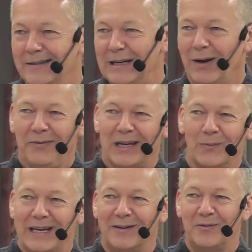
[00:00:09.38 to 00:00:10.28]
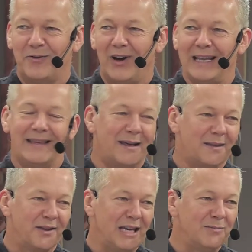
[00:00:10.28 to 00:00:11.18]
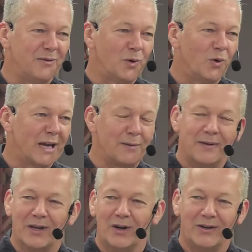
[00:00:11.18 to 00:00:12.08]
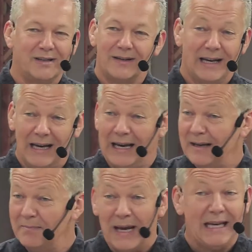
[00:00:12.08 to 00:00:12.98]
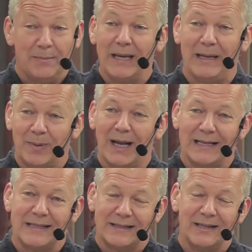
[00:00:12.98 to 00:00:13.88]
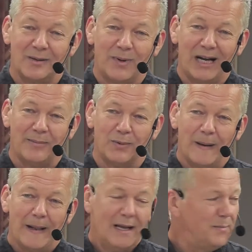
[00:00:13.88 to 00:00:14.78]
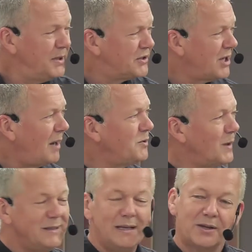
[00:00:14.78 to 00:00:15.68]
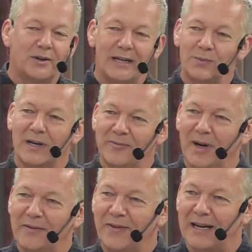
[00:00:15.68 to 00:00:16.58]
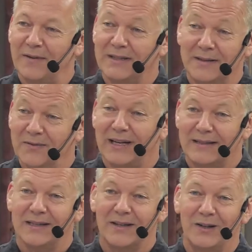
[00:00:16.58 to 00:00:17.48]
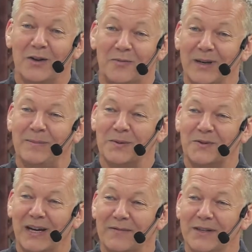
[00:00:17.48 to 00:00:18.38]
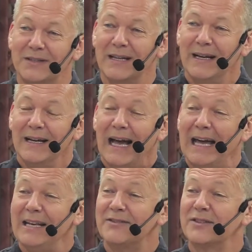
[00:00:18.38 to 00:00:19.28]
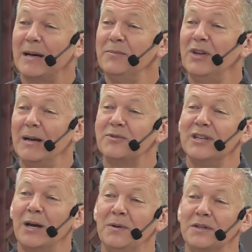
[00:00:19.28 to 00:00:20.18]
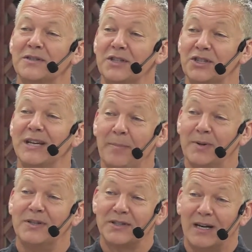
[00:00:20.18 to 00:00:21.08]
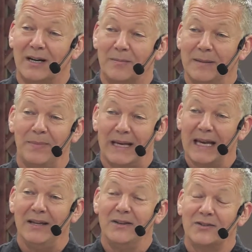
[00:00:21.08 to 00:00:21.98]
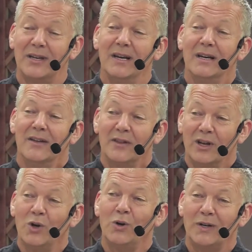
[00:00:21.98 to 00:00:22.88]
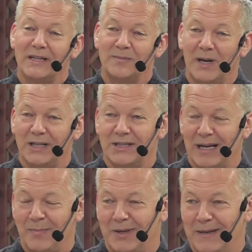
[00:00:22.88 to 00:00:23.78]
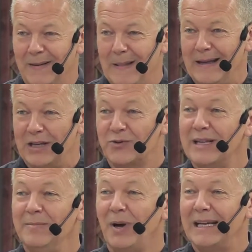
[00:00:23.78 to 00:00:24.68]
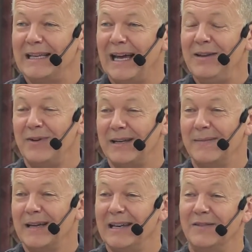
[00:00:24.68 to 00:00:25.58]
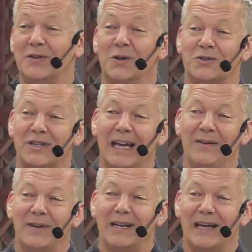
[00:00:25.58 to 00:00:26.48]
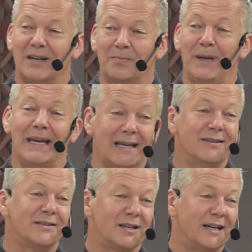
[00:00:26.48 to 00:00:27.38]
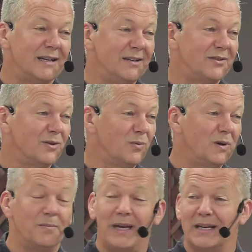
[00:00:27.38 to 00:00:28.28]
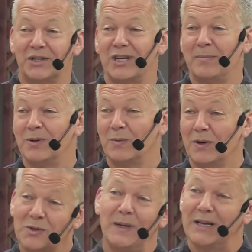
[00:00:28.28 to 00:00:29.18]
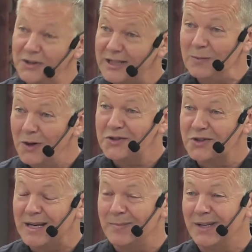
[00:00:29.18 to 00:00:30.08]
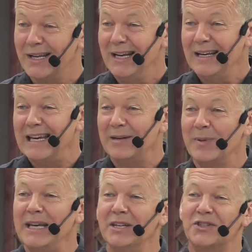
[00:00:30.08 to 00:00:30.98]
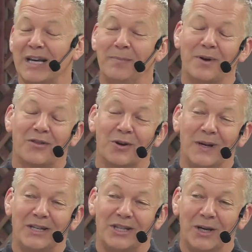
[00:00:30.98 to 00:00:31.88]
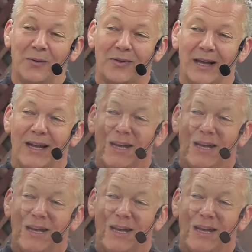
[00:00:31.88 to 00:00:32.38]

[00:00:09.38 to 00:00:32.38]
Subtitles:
Now, I think we can find that theme of walking with God in many, many places in the Bible. But Psalm 23 is one of my favourites. In fact, it's a lot of people's favourites. And it's sometimes known as the Shepherd Psalm. It begins, "The Lord is my shepherd." It's written by David. And of course, David had a big insight into what being a shepherd was because he was a shepherd. He had been a shepherd through his youth.